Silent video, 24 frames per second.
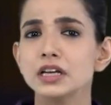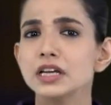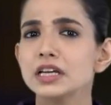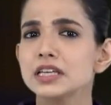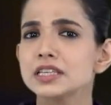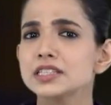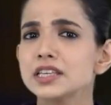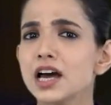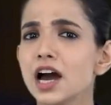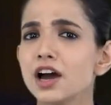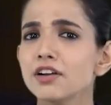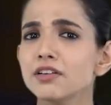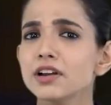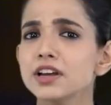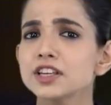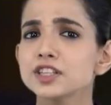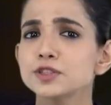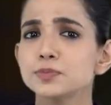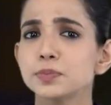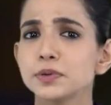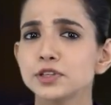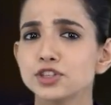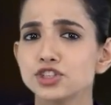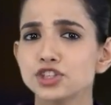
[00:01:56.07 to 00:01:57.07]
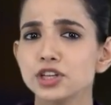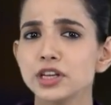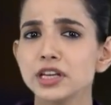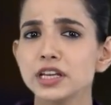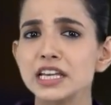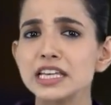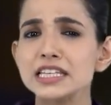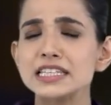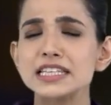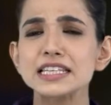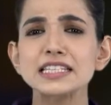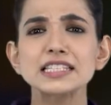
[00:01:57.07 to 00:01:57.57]
Sarah's
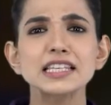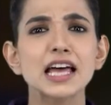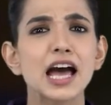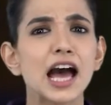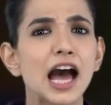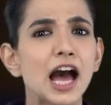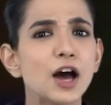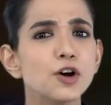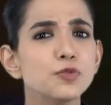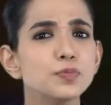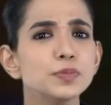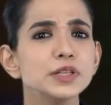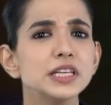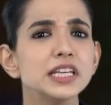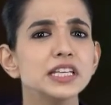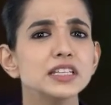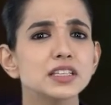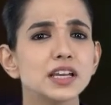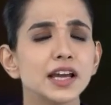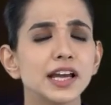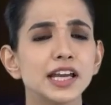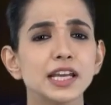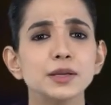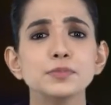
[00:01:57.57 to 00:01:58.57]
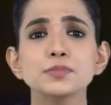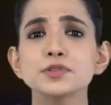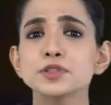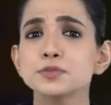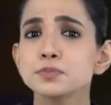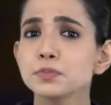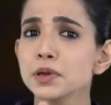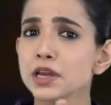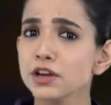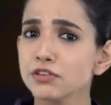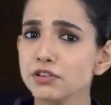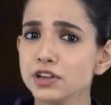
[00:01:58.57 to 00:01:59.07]
purchase is how many times
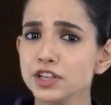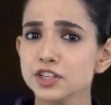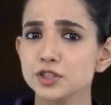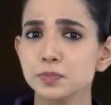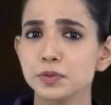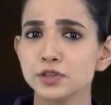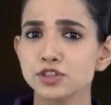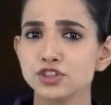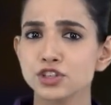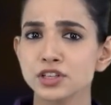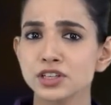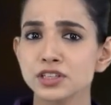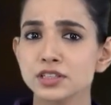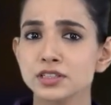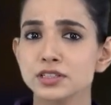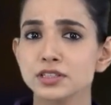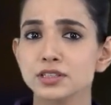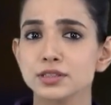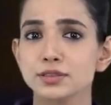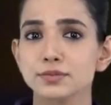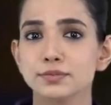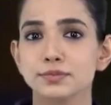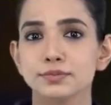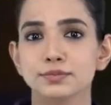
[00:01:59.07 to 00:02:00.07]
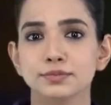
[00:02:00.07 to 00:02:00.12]
Mary's purchase?